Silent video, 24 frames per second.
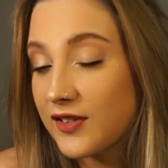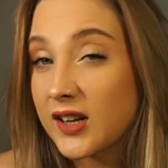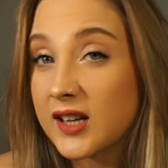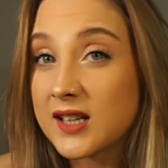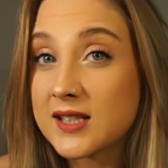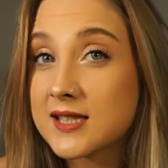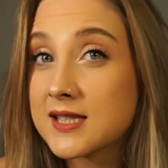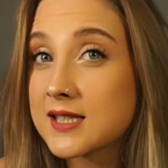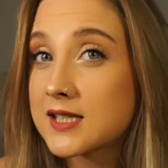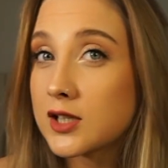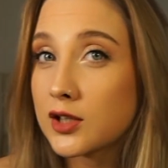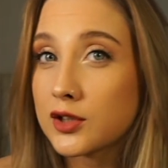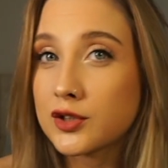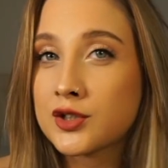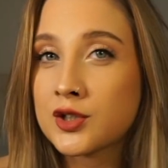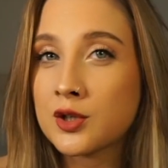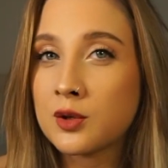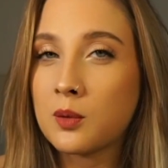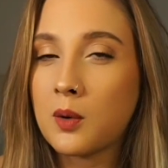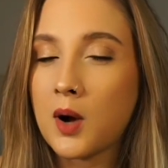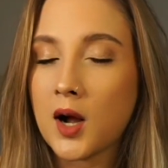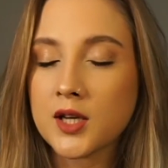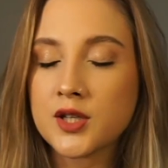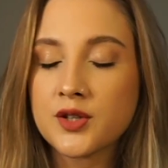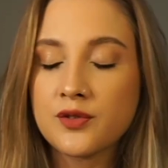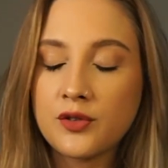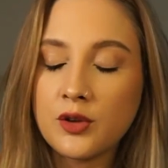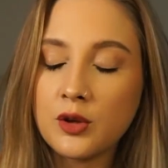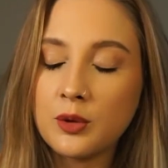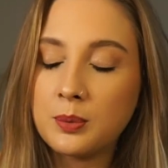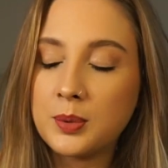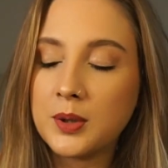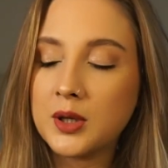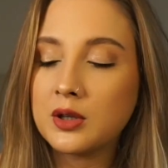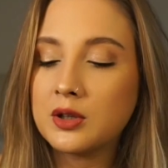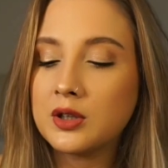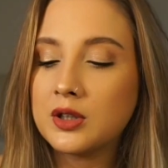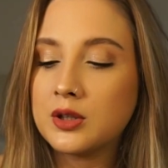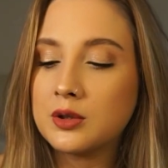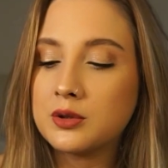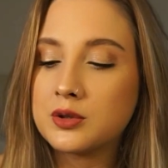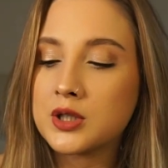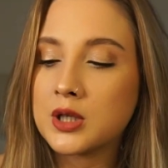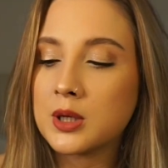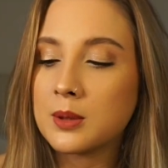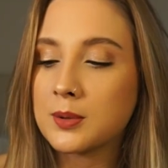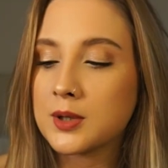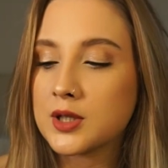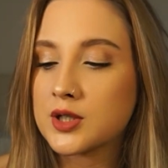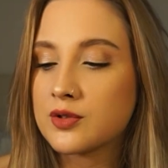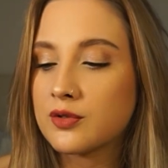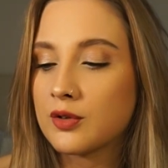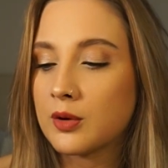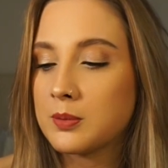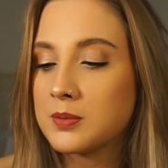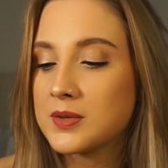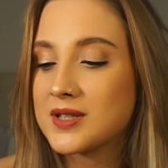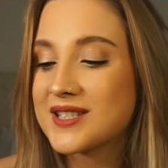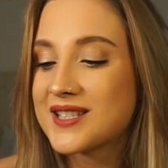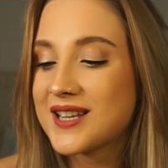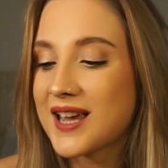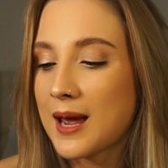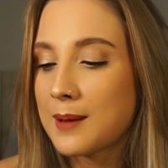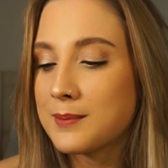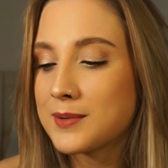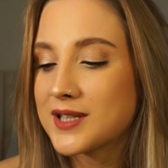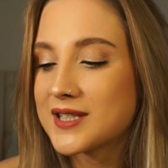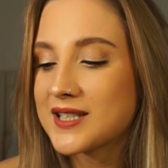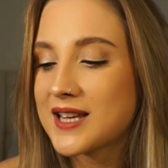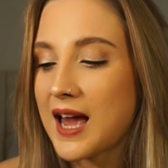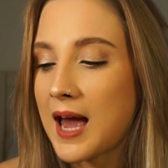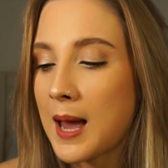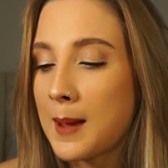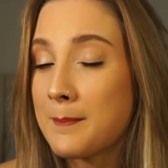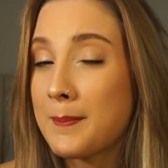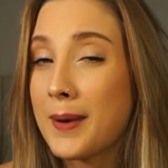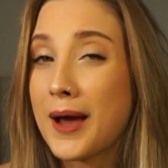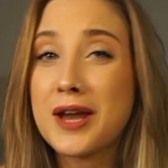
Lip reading: and I still do watch a few beauty YouTubers from time to time.